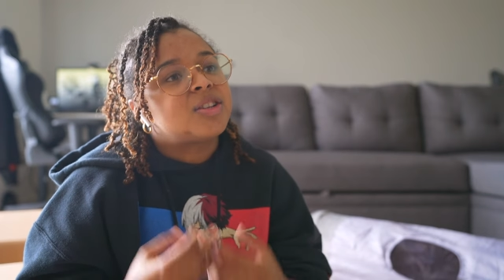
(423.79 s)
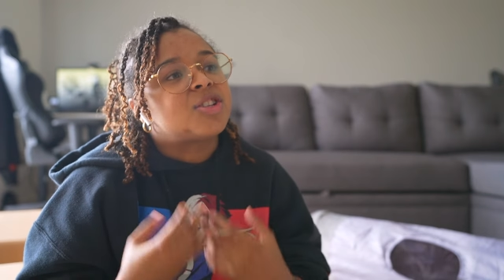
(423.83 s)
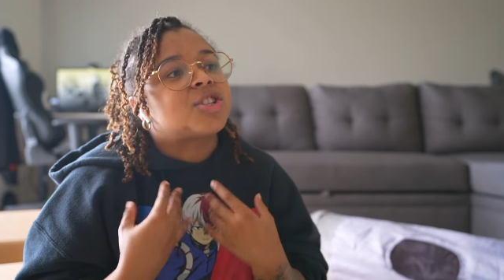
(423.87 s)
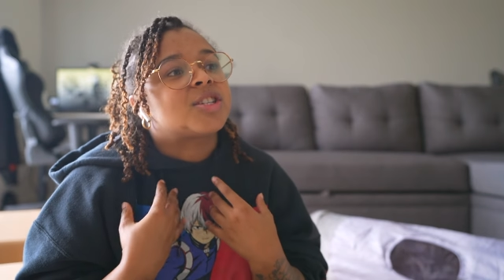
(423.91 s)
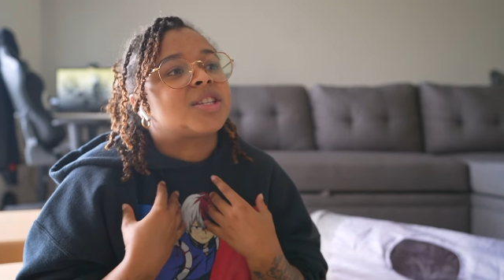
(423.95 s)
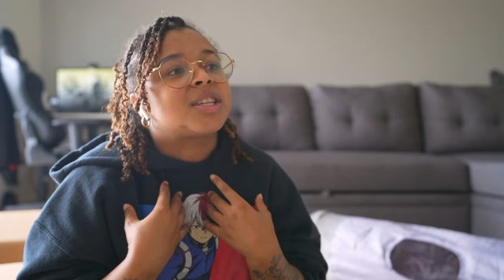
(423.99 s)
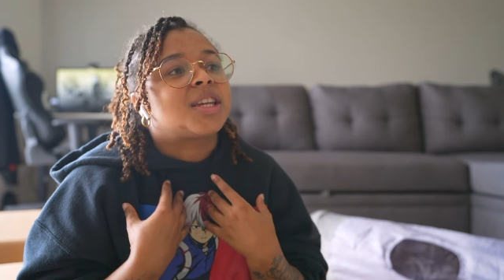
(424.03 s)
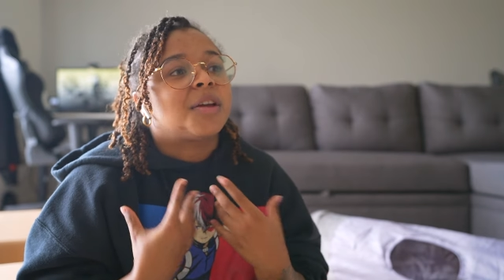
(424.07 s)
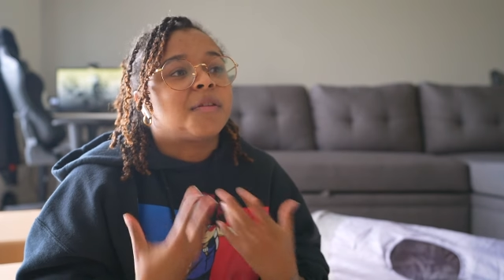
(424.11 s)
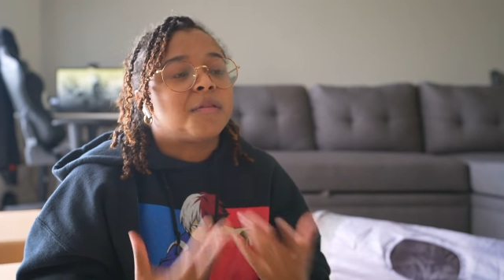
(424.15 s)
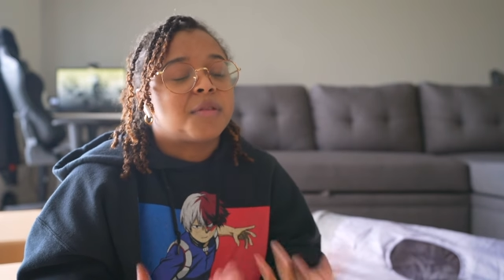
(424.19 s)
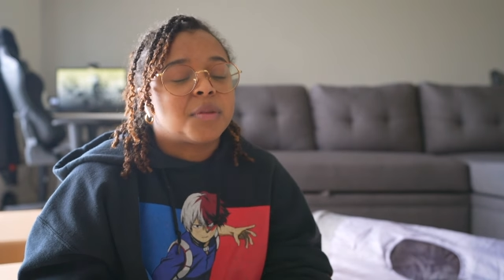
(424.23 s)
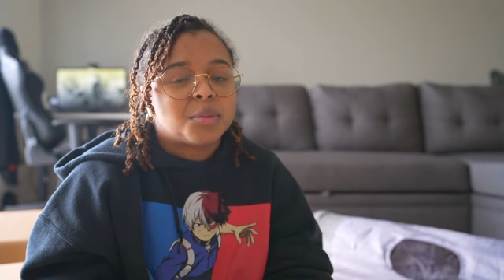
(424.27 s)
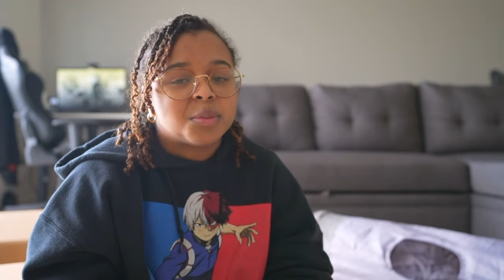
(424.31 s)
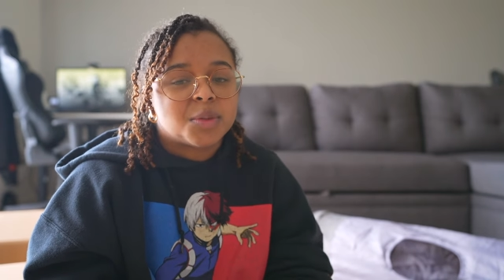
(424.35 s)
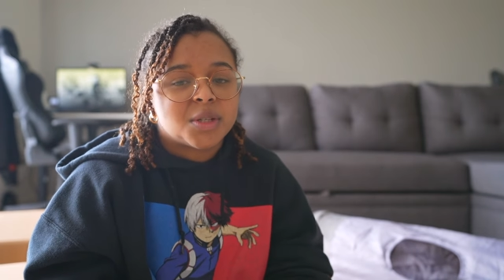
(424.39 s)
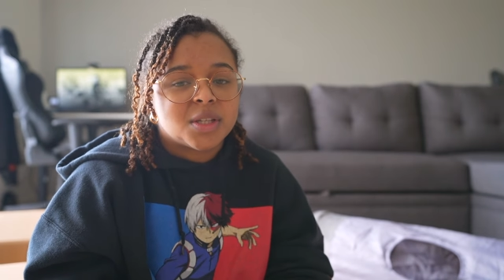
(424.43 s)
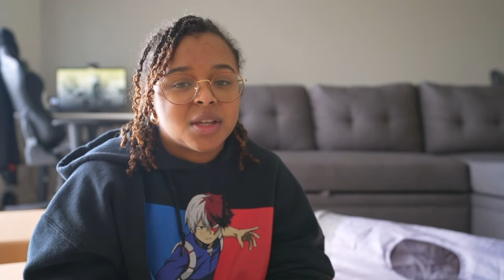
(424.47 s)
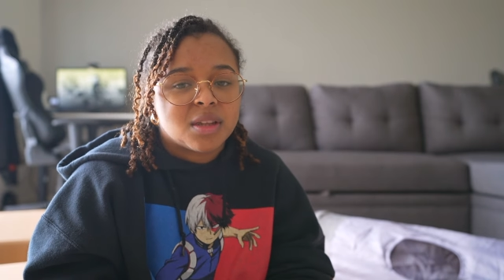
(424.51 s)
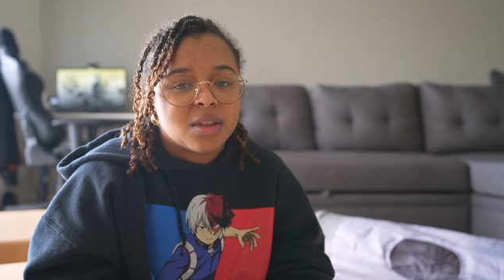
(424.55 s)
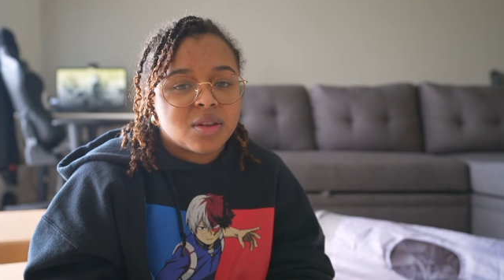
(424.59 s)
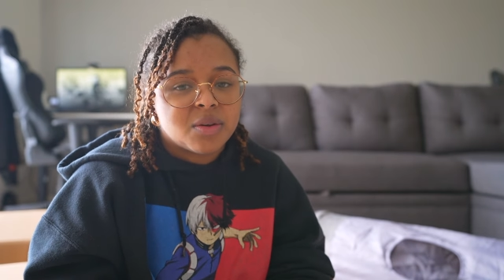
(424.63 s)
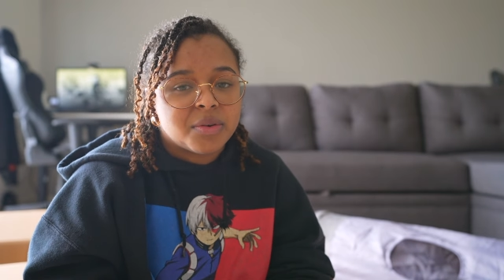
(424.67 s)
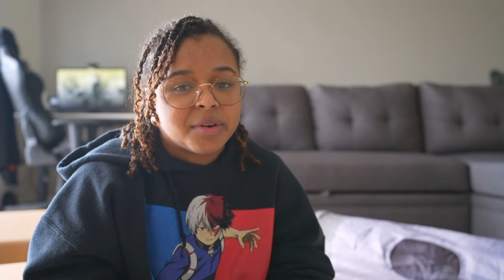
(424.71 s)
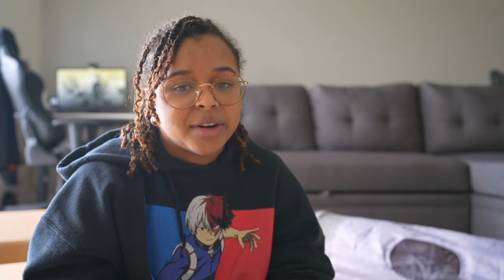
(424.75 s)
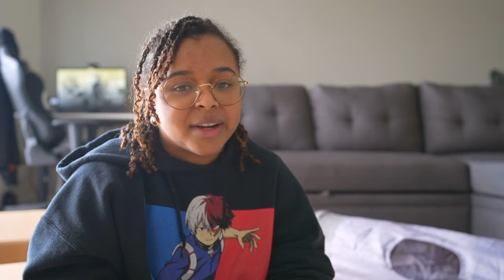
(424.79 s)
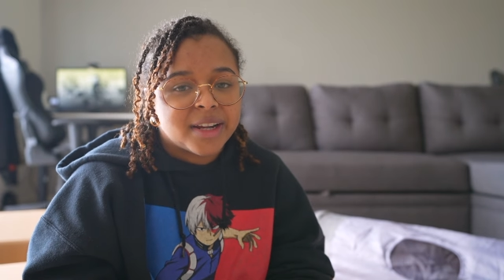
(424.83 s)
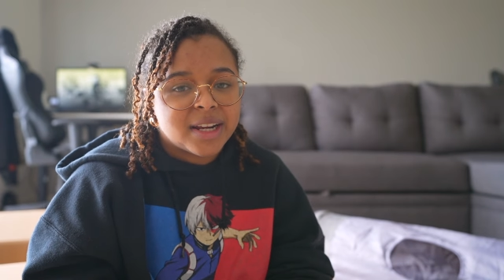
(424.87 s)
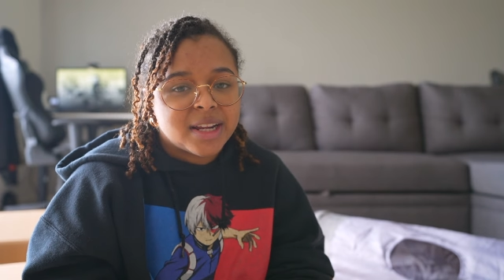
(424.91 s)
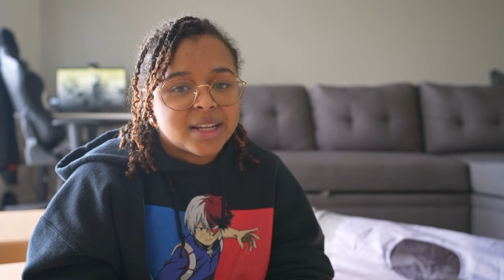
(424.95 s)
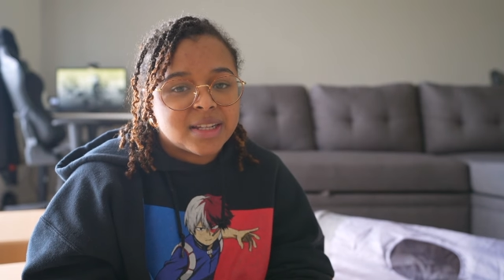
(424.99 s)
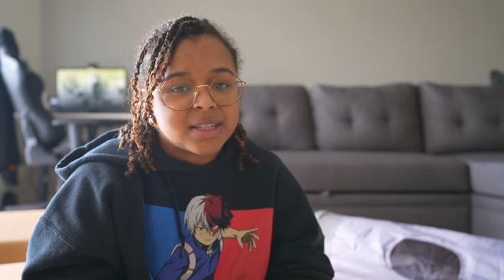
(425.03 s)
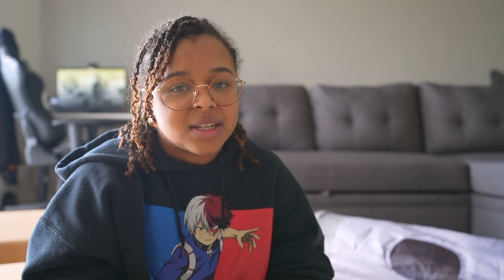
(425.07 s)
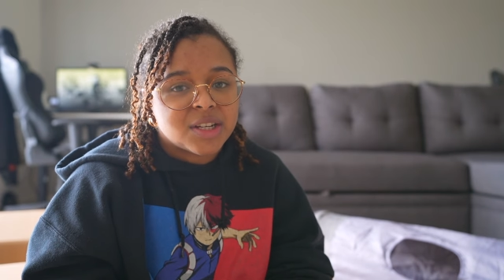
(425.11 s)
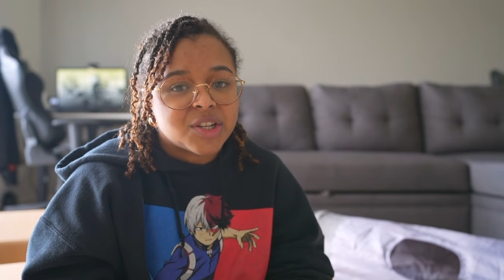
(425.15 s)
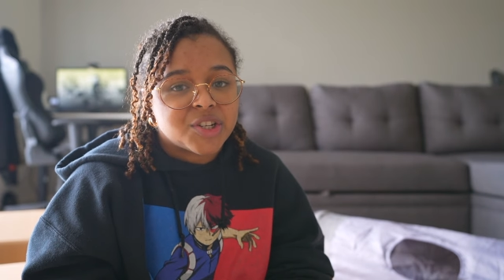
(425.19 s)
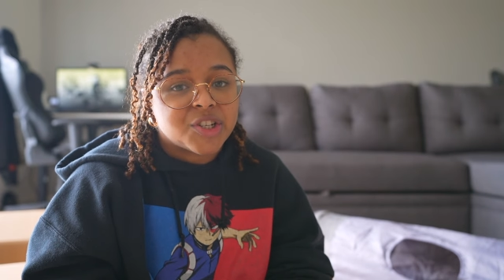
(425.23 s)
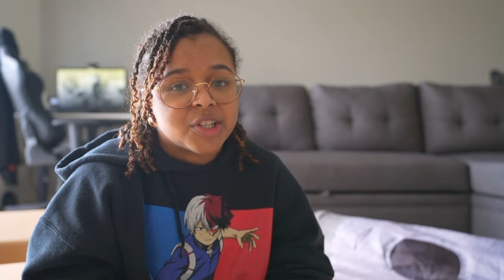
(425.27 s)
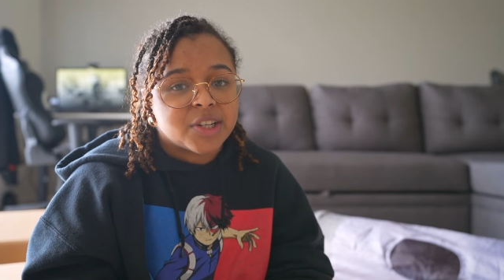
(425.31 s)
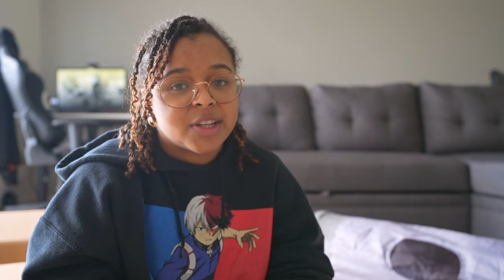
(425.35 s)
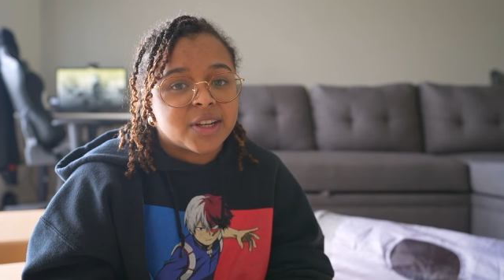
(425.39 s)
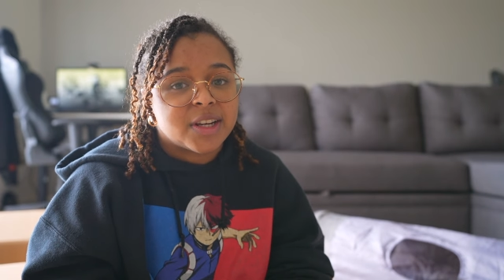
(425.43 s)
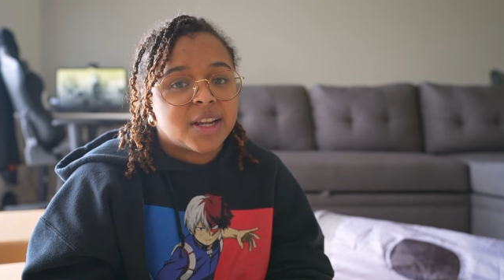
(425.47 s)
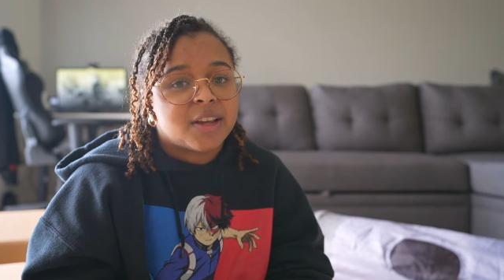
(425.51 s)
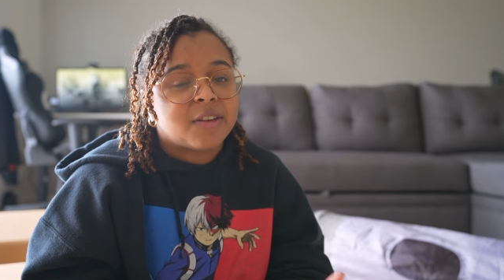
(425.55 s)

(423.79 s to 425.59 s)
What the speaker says: just give them to the organization.